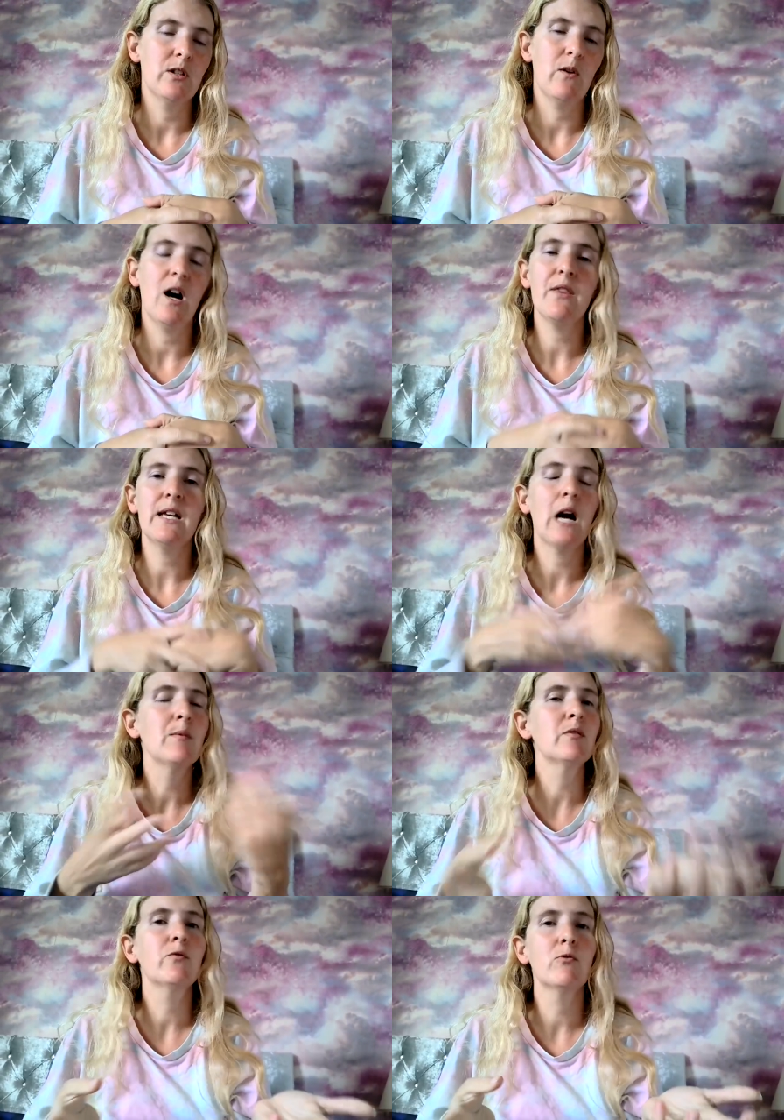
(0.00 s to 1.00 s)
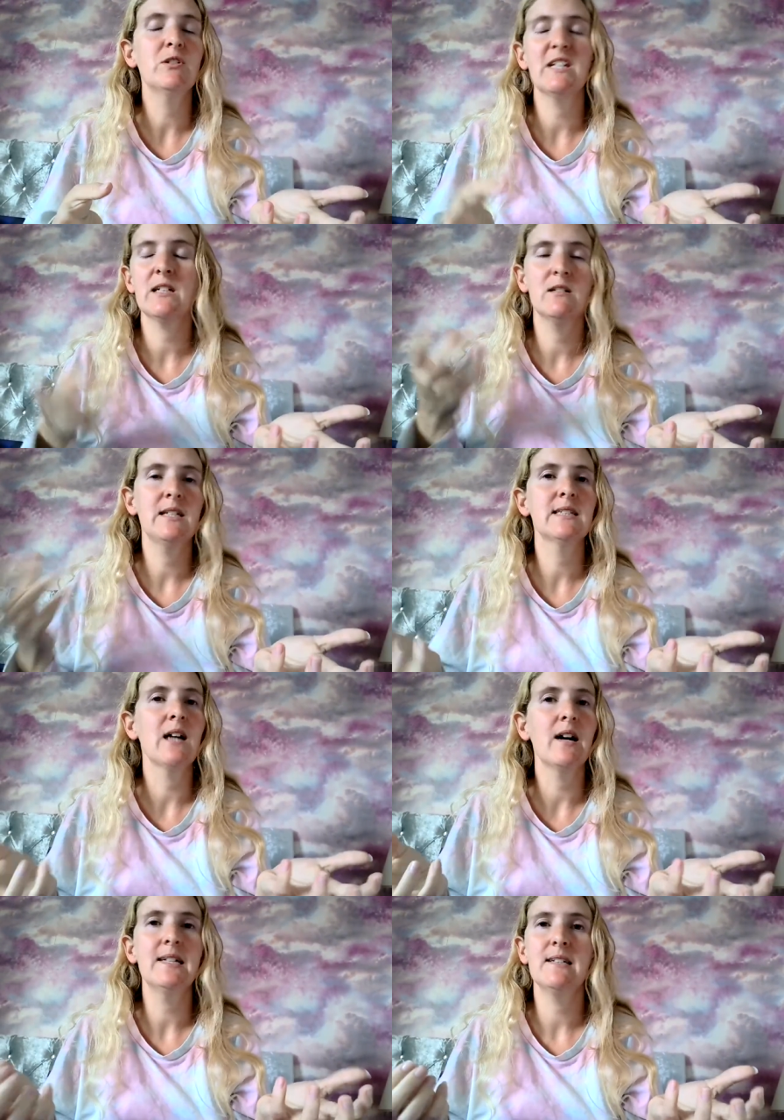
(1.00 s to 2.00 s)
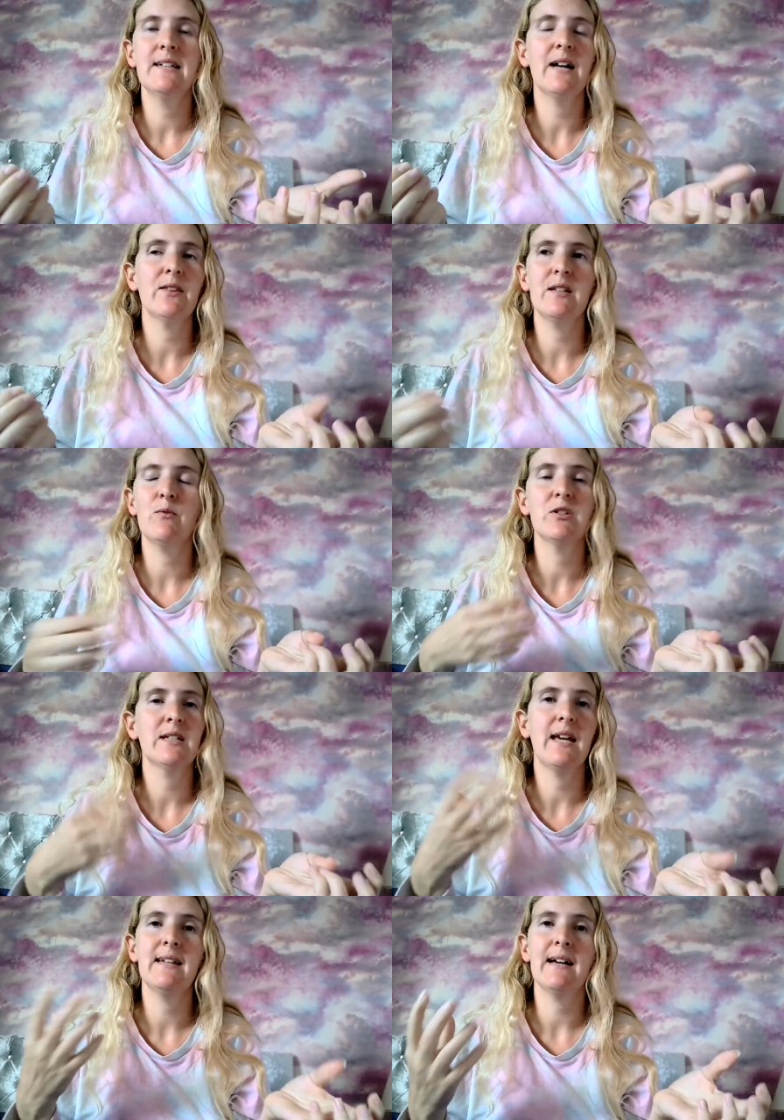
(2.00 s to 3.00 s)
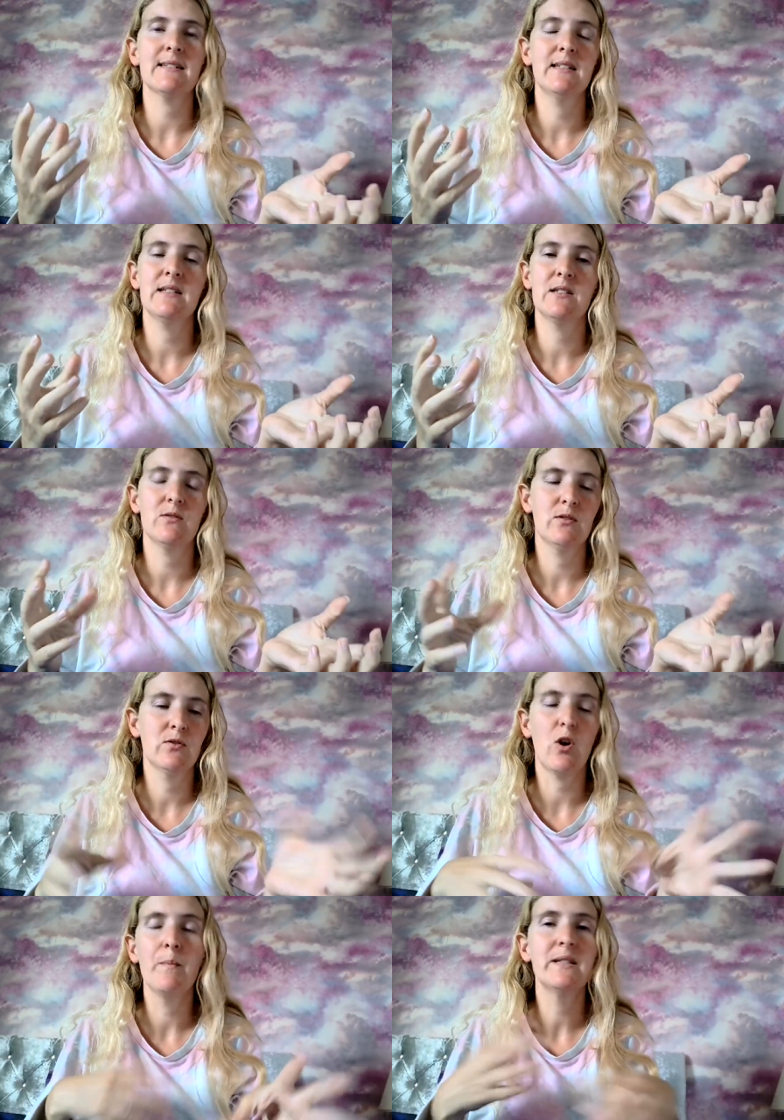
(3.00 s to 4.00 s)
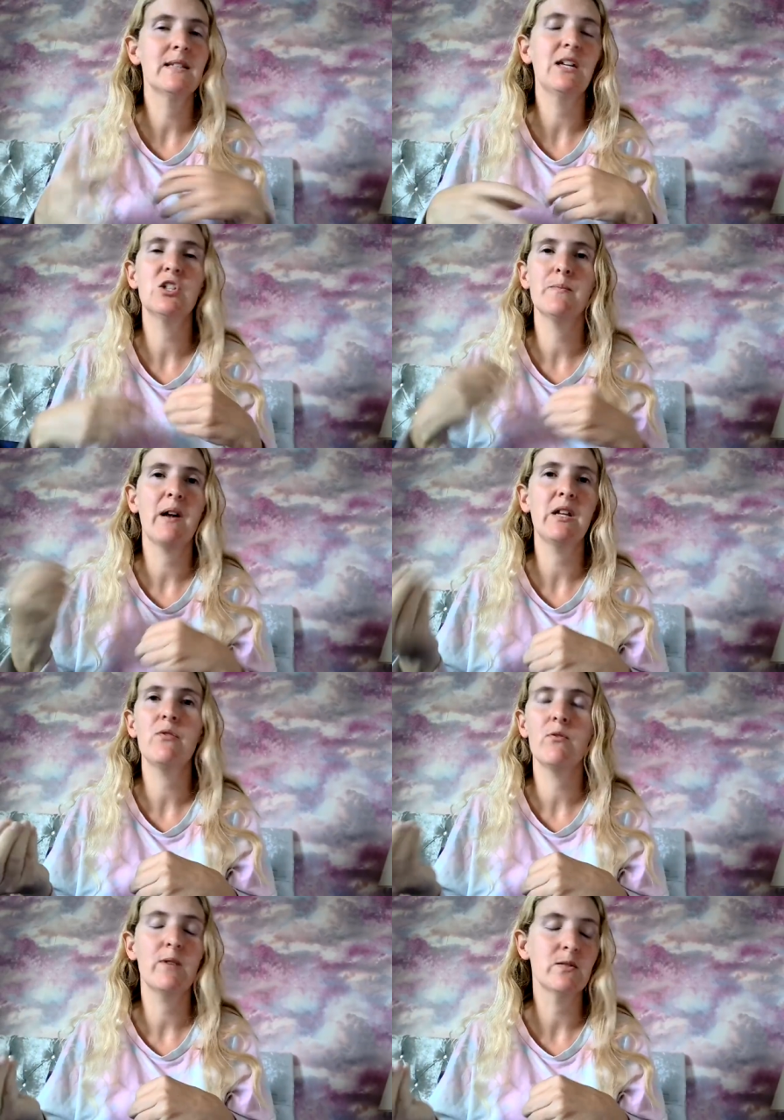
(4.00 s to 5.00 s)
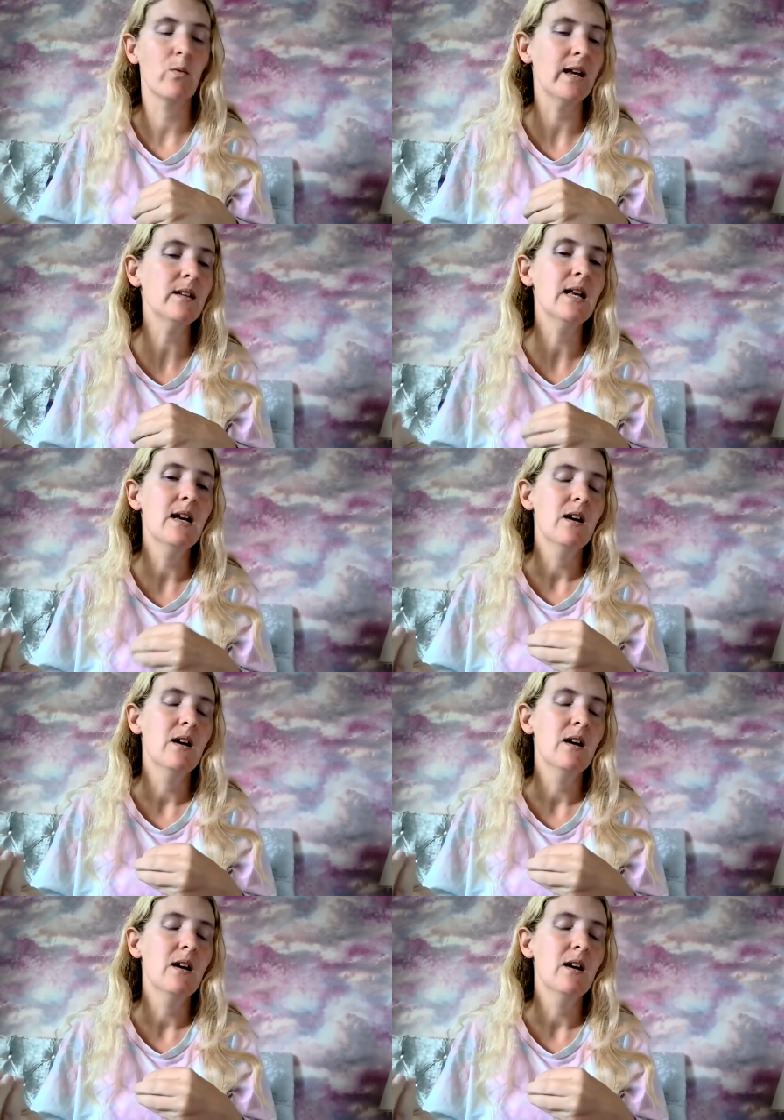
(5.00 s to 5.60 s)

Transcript: You know, are they coming forward just because he's died and now they want to gain access to compensation money through his will